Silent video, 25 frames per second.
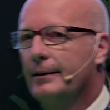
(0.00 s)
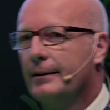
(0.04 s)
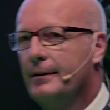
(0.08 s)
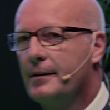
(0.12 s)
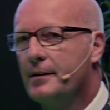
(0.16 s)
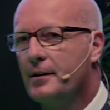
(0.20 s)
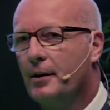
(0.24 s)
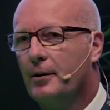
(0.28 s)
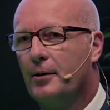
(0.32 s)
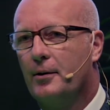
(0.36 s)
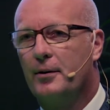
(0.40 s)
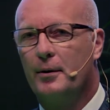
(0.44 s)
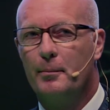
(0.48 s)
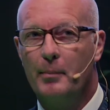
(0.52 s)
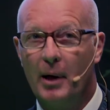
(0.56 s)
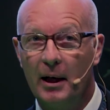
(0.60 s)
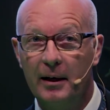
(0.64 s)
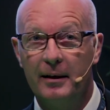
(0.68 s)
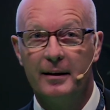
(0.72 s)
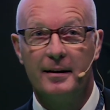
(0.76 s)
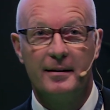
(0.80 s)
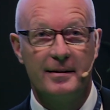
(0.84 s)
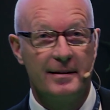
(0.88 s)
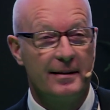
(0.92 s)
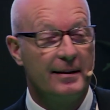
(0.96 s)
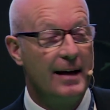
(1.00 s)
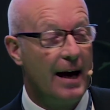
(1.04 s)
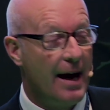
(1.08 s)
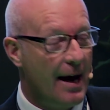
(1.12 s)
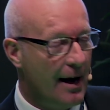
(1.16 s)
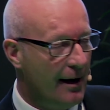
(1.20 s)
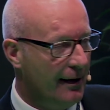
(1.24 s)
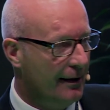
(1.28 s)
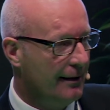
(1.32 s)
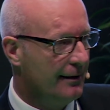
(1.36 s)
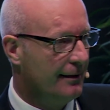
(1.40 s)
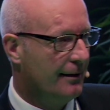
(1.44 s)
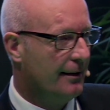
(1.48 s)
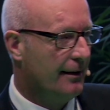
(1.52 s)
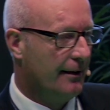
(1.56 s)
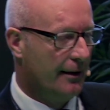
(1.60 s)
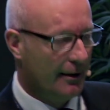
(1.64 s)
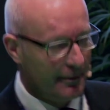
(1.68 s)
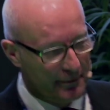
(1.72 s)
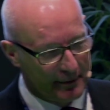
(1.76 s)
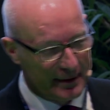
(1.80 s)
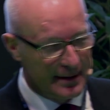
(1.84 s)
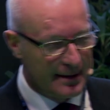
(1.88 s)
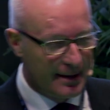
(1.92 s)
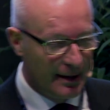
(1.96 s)
So the money is there. I
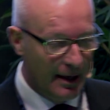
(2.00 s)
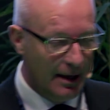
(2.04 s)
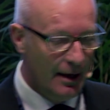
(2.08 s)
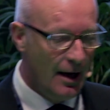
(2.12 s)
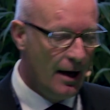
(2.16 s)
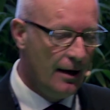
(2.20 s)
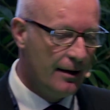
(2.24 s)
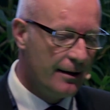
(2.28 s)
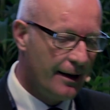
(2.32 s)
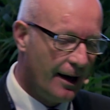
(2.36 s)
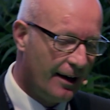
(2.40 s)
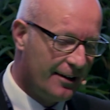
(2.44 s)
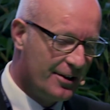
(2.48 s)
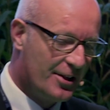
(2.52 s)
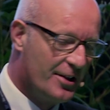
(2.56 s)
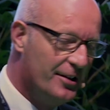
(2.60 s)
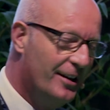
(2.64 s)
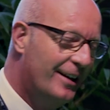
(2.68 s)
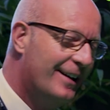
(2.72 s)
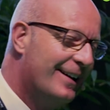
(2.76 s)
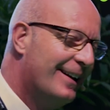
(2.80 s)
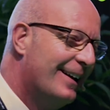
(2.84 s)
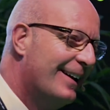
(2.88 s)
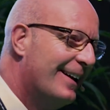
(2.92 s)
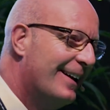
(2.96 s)
haven't seen it actually.